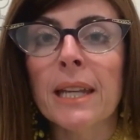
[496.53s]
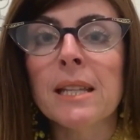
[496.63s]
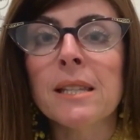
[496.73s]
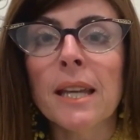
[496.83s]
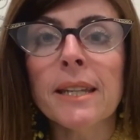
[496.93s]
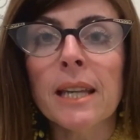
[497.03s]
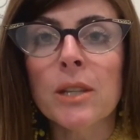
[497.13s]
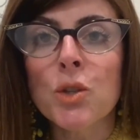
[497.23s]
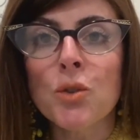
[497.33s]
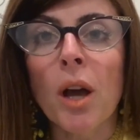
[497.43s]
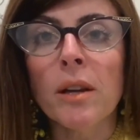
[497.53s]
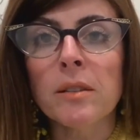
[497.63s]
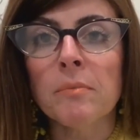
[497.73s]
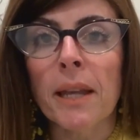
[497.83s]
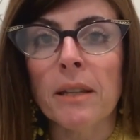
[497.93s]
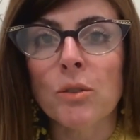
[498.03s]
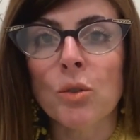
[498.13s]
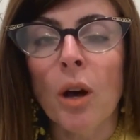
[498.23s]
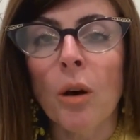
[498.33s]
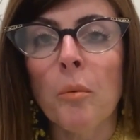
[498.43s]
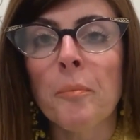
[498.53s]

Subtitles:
he's sending his strongest man to go.